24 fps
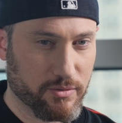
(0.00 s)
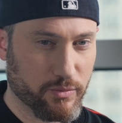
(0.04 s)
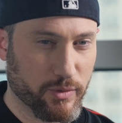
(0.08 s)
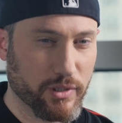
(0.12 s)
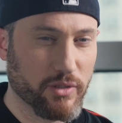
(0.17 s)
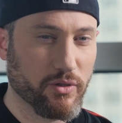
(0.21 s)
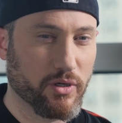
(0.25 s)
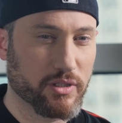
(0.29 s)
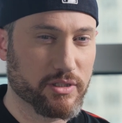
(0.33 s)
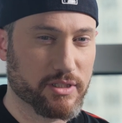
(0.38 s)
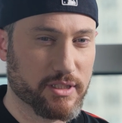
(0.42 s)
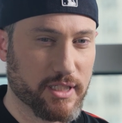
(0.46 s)

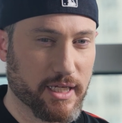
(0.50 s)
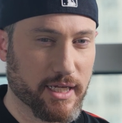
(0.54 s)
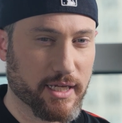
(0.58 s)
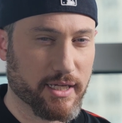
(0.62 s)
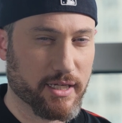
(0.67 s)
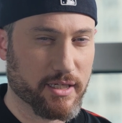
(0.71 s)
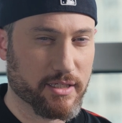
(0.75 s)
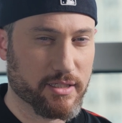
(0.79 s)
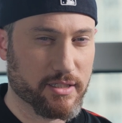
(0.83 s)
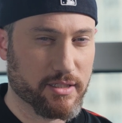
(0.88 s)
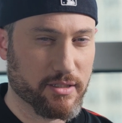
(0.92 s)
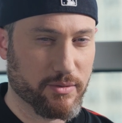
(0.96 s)
we launched
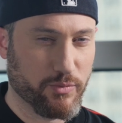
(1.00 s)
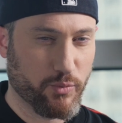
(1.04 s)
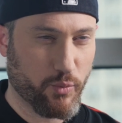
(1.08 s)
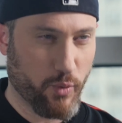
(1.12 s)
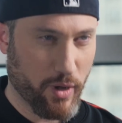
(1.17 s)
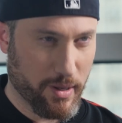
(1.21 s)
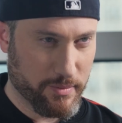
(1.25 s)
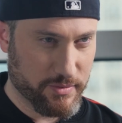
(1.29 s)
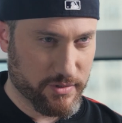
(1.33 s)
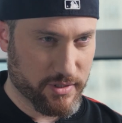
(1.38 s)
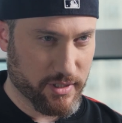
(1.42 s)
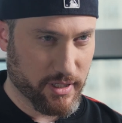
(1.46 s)
StockX, the
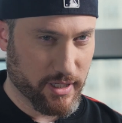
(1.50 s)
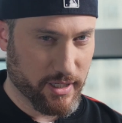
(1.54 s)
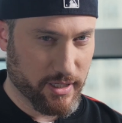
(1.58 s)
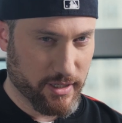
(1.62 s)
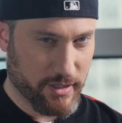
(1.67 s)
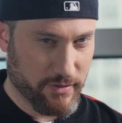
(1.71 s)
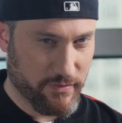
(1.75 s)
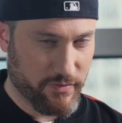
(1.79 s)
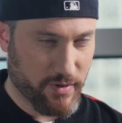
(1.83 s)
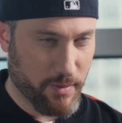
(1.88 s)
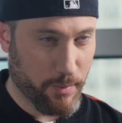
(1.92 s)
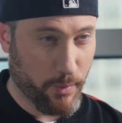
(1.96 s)

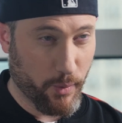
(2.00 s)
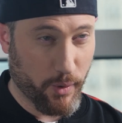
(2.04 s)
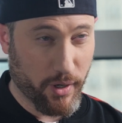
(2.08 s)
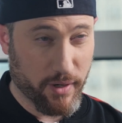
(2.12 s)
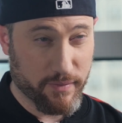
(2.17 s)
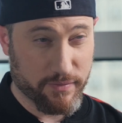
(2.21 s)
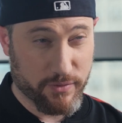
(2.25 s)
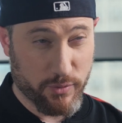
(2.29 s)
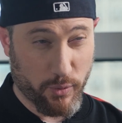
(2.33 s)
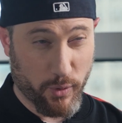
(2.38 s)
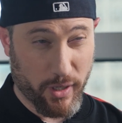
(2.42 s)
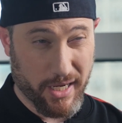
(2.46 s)
website, in
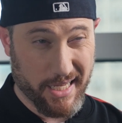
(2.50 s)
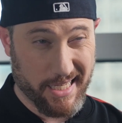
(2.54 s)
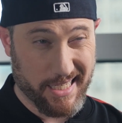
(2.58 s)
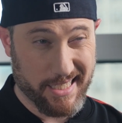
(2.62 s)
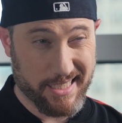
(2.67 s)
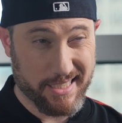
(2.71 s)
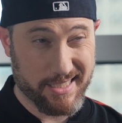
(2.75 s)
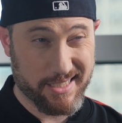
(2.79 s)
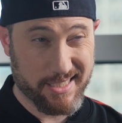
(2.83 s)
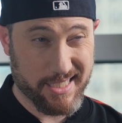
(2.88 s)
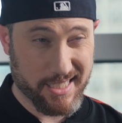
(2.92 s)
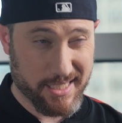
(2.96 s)
February of
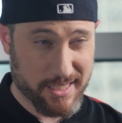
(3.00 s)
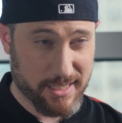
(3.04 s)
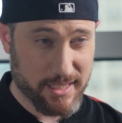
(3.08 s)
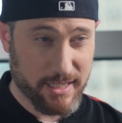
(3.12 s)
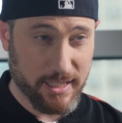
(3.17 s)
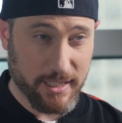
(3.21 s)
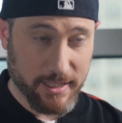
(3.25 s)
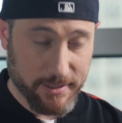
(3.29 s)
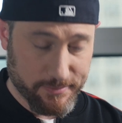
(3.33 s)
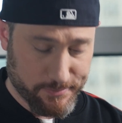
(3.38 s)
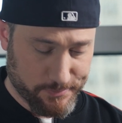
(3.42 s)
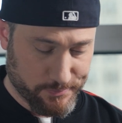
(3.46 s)

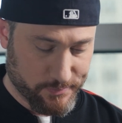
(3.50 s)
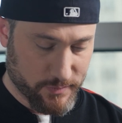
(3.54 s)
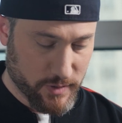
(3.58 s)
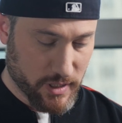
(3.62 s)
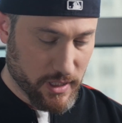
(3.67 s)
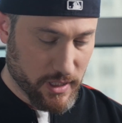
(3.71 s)
2016.